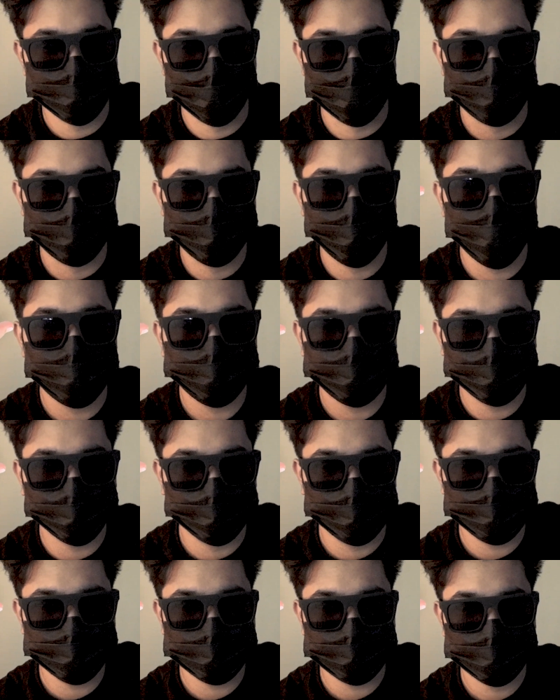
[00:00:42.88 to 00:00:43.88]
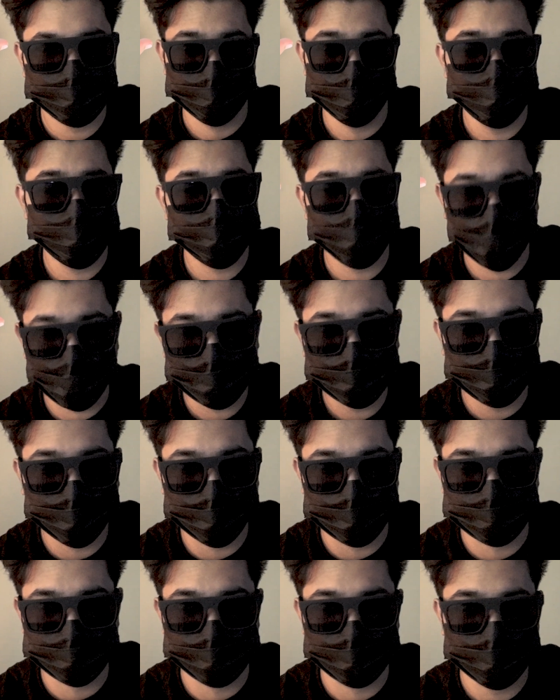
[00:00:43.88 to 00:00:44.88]
take my foot. You sound
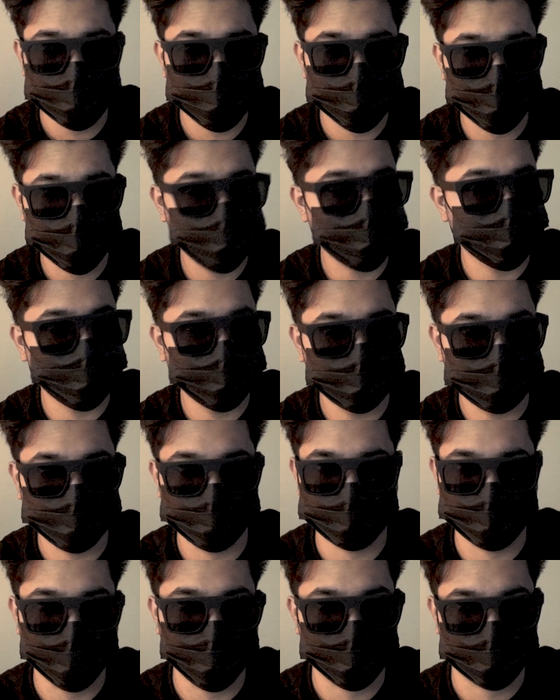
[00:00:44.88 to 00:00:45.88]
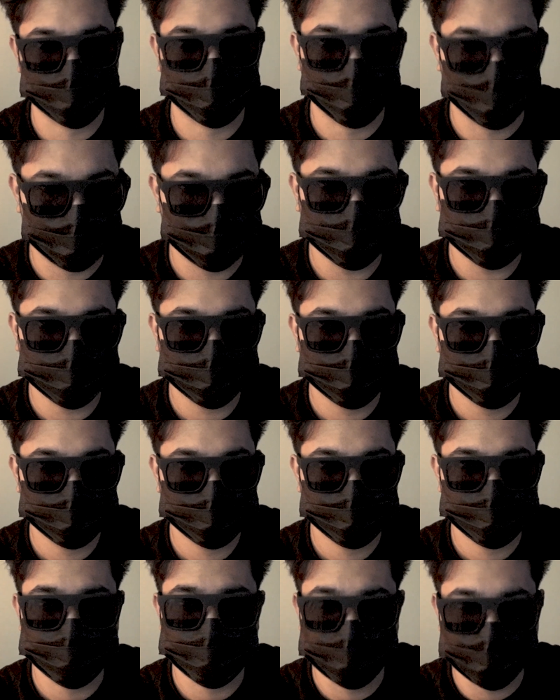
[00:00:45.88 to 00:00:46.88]
like me, so it's only fair, right?
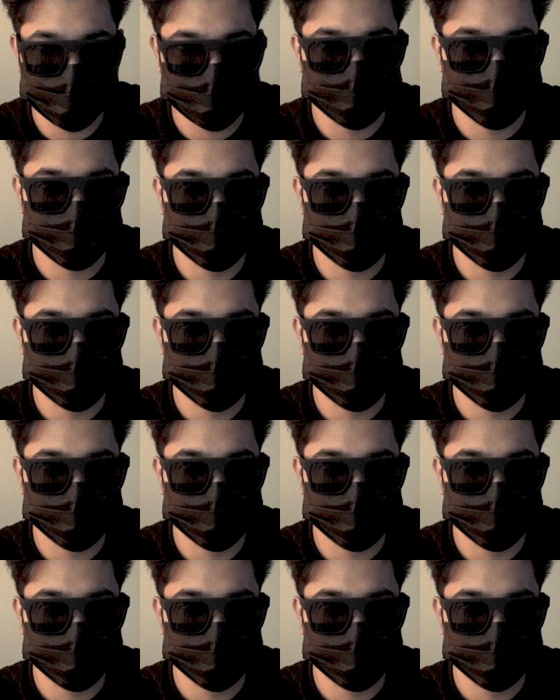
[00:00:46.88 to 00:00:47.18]
So take